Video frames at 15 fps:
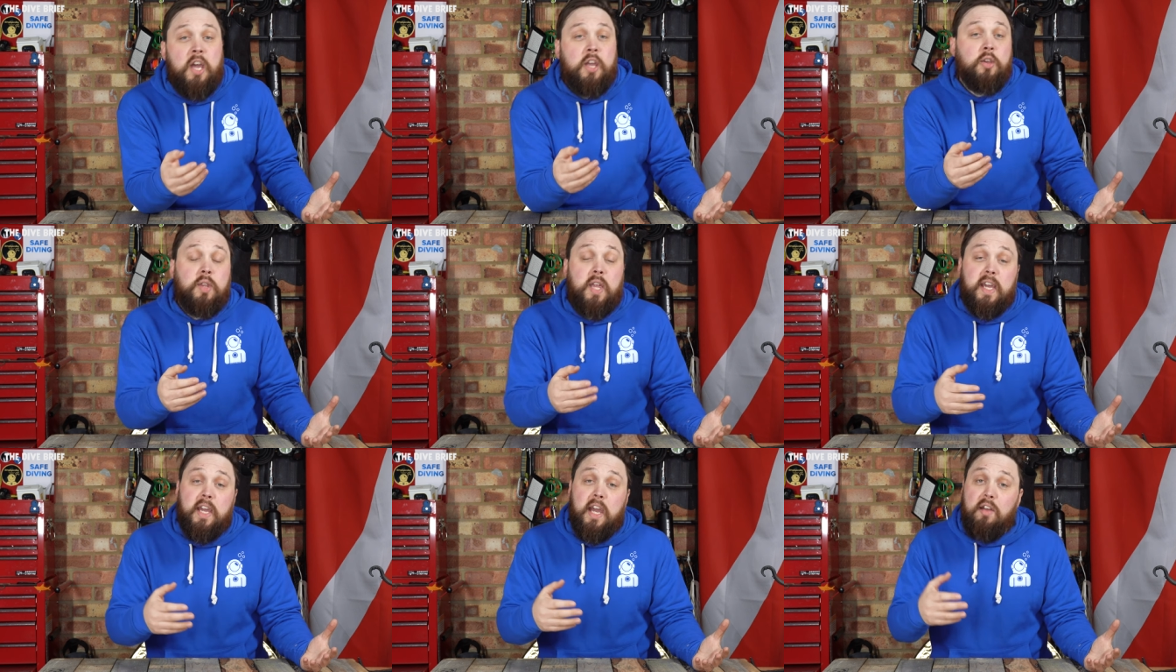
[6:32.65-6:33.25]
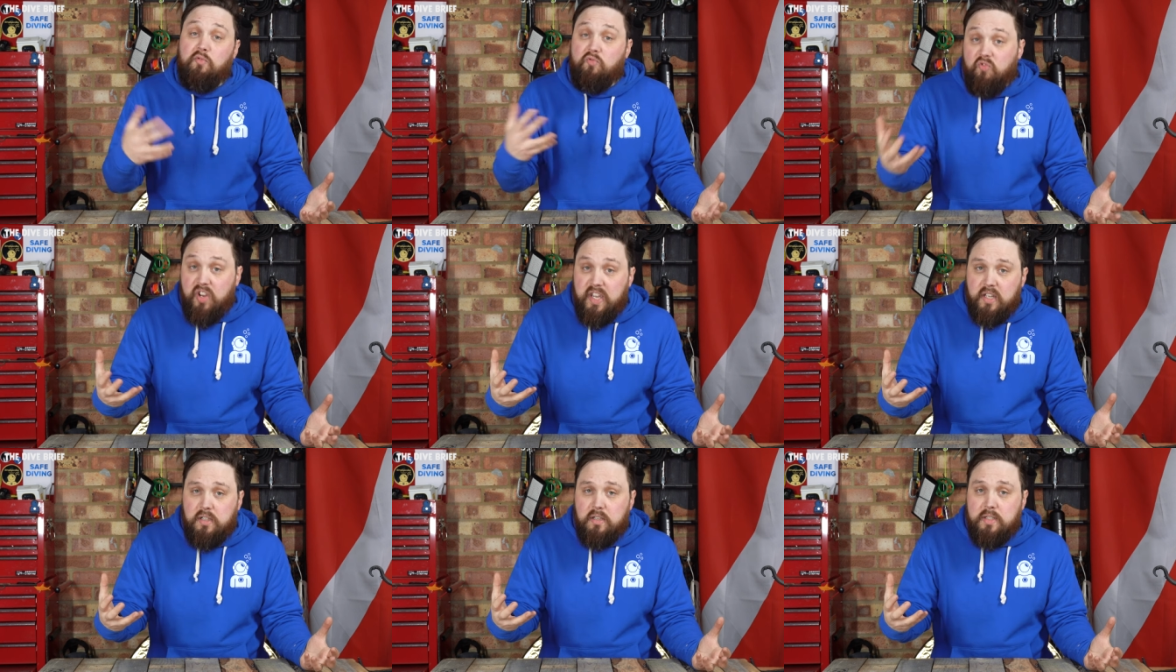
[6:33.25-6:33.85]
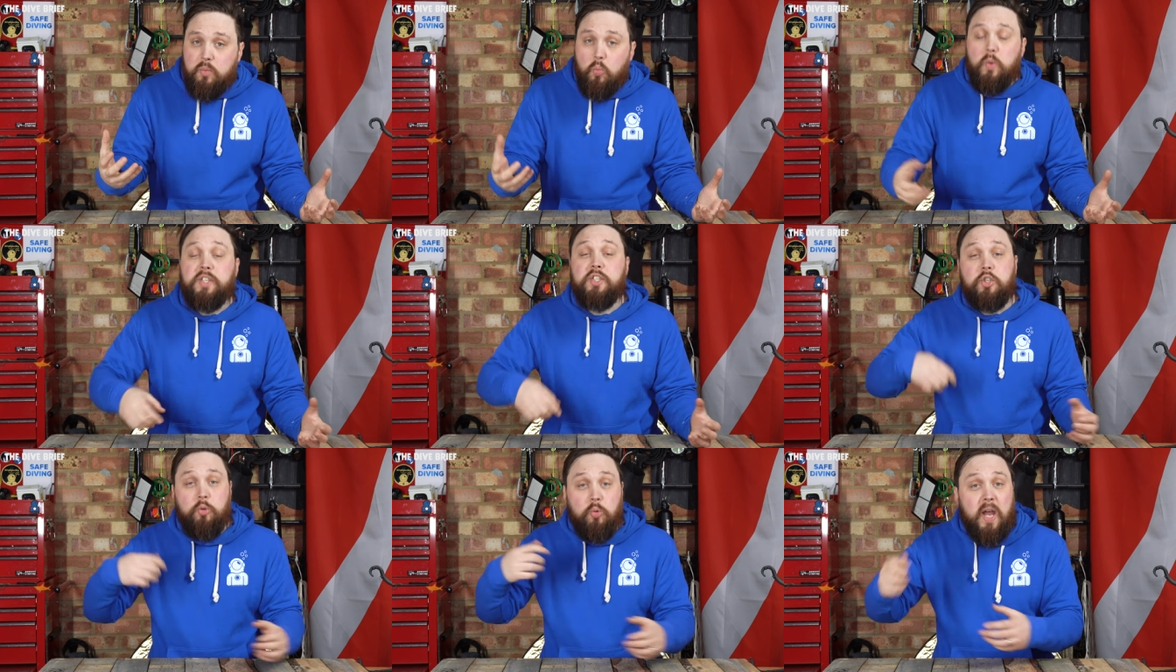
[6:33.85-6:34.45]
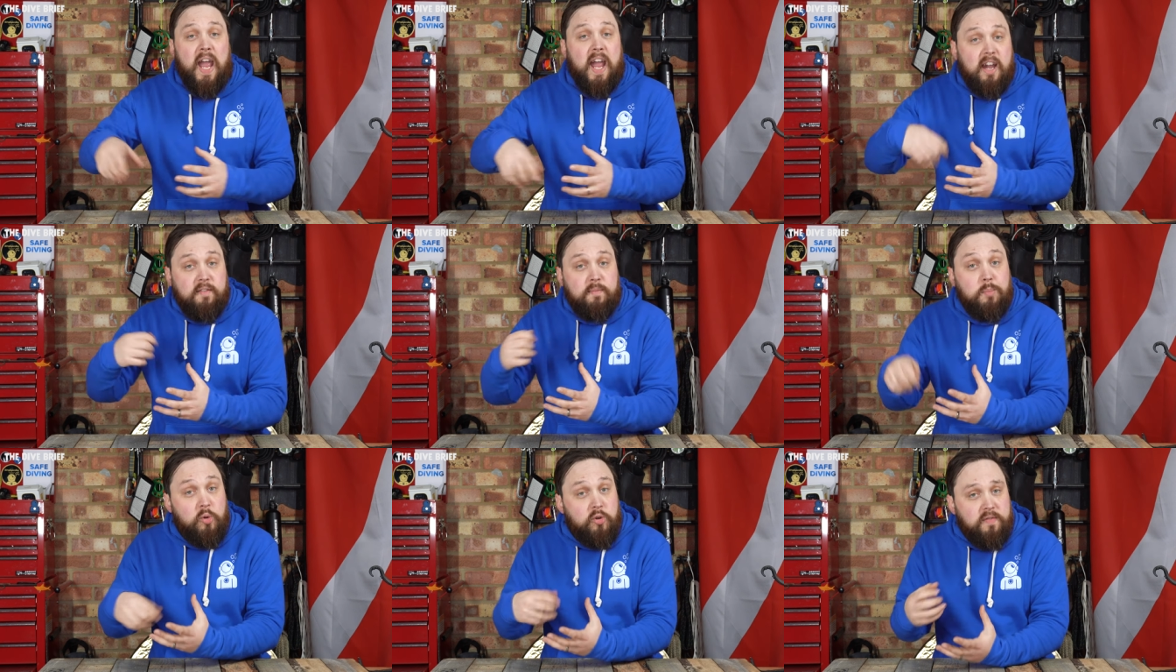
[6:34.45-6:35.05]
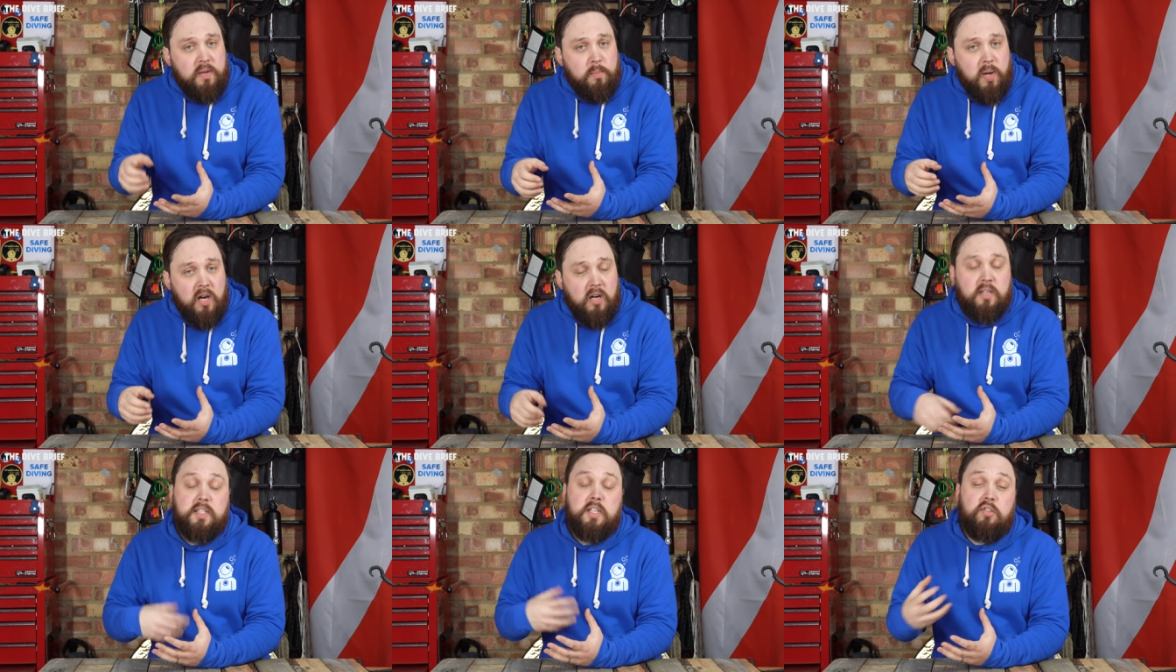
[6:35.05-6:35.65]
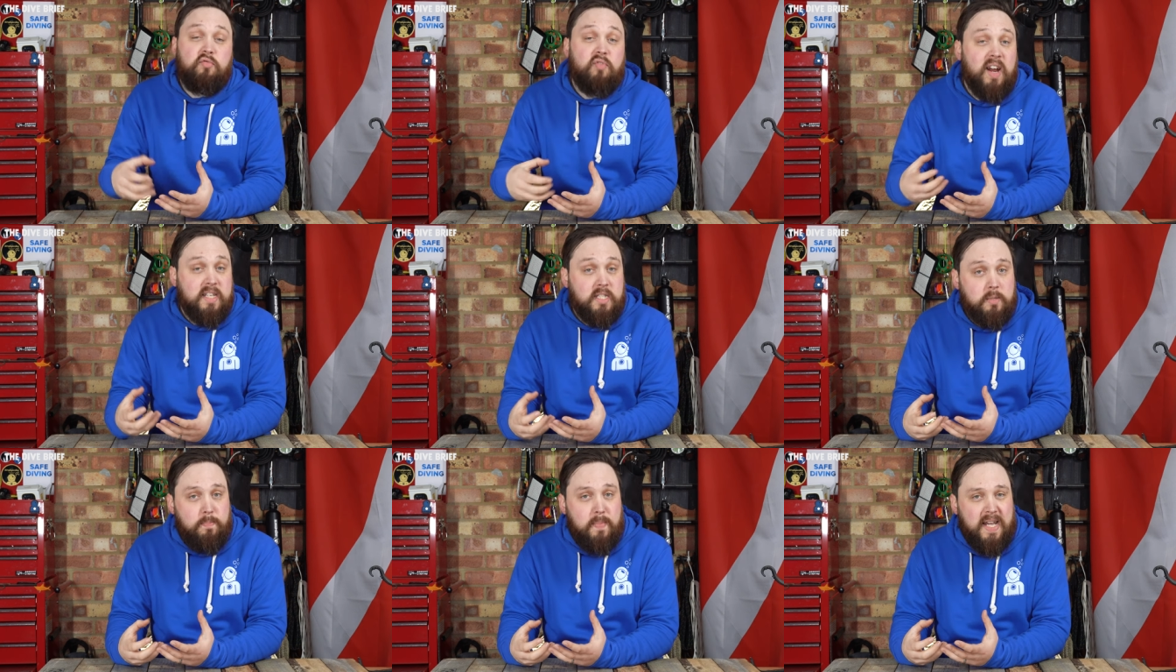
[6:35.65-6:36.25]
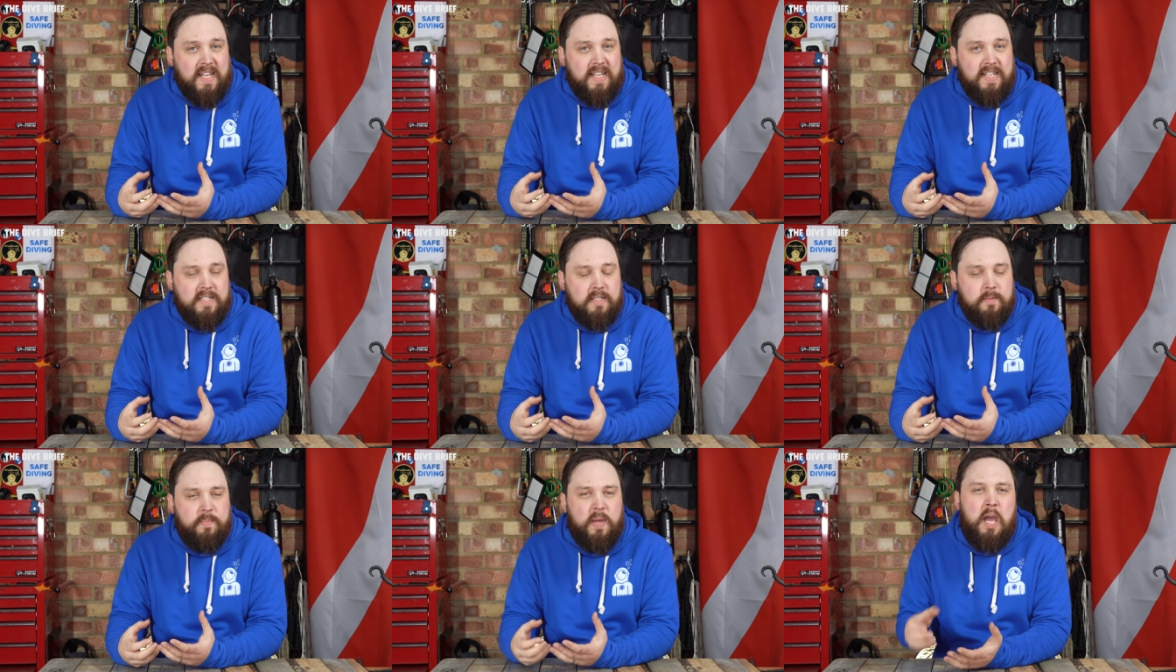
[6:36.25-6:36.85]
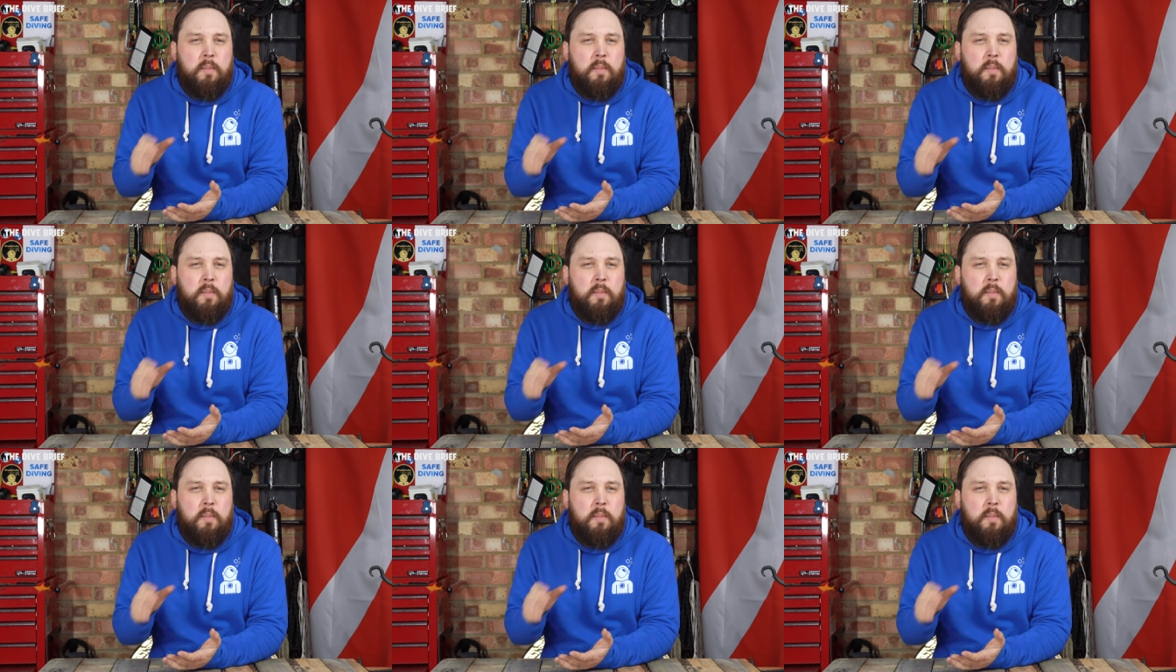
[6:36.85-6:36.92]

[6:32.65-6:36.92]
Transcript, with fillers: You then get reels, which do have moving parts and a ratchet mechanism,